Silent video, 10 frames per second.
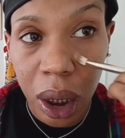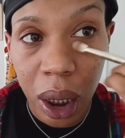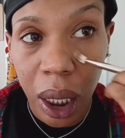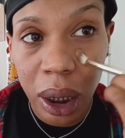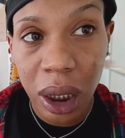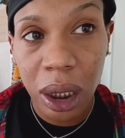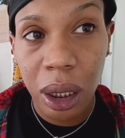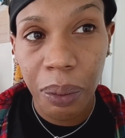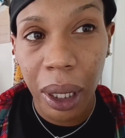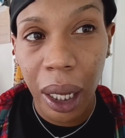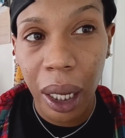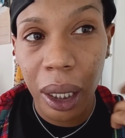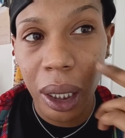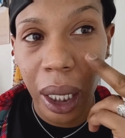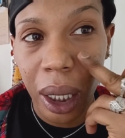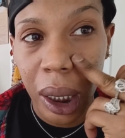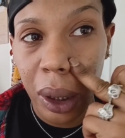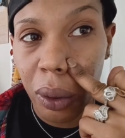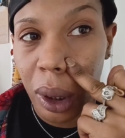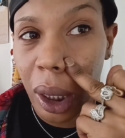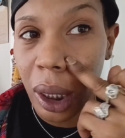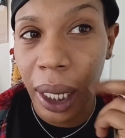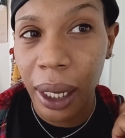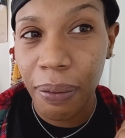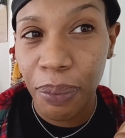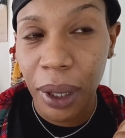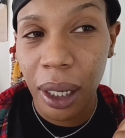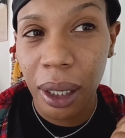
And I just applied like a light bit.